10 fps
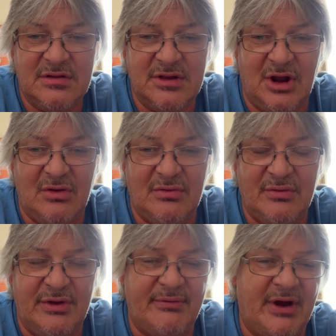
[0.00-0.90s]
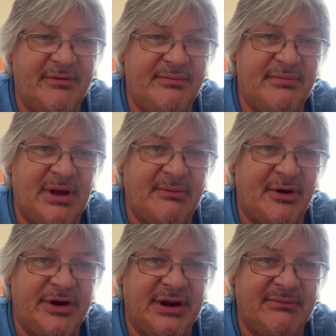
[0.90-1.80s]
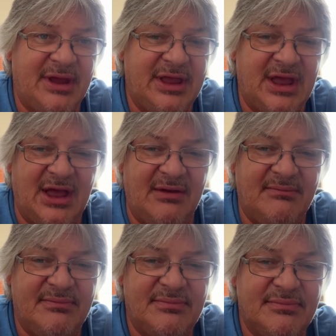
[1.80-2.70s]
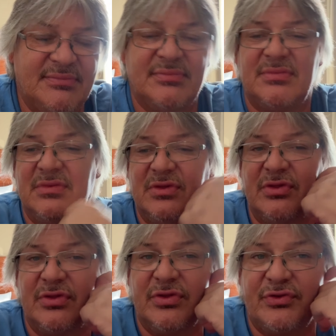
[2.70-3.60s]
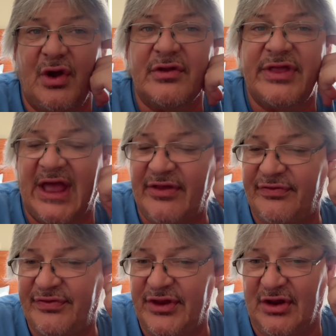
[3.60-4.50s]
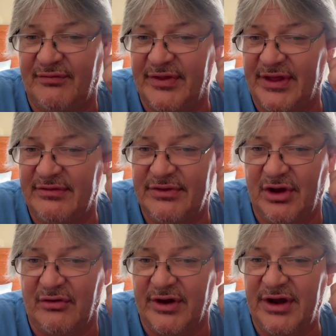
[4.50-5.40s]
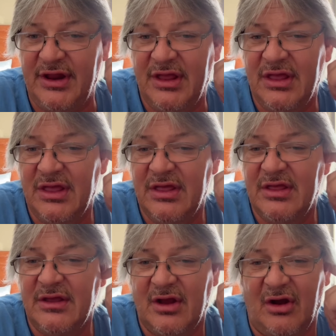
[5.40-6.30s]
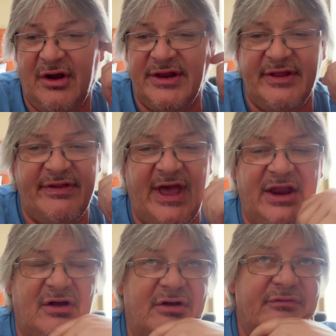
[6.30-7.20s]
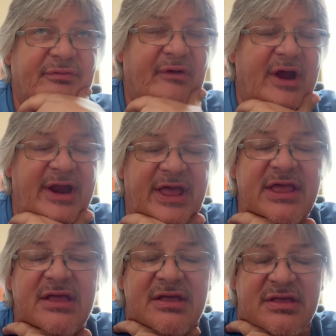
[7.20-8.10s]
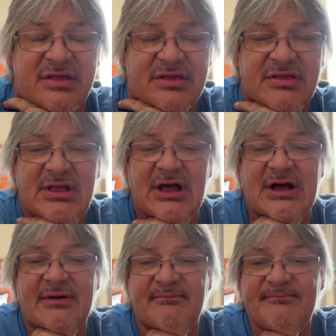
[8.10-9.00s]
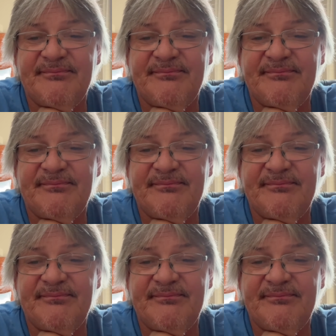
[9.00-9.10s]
already done my drug test, for the urine. I already did that on Friday. Of